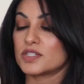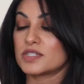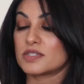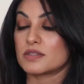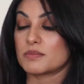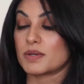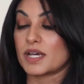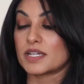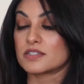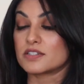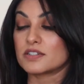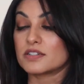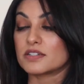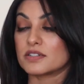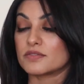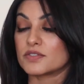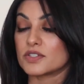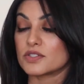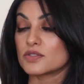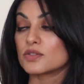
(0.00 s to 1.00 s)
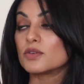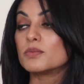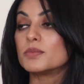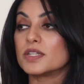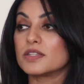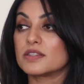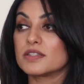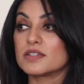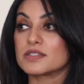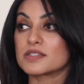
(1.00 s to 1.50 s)
just in the past year, I've done so
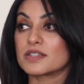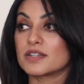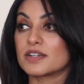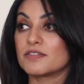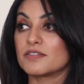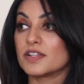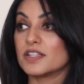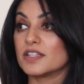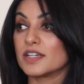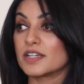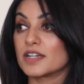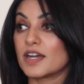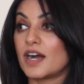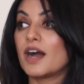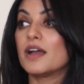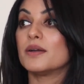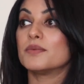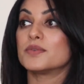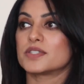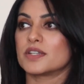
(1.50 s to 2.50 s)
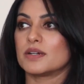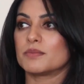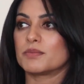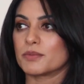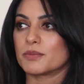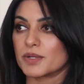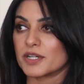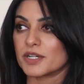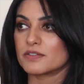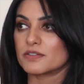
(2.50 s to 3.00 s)
many things that I felt like I was
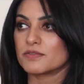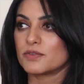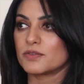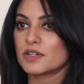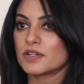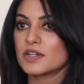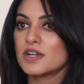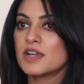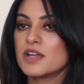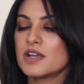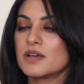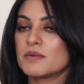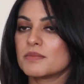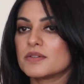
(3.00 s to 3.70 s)
not prepared for.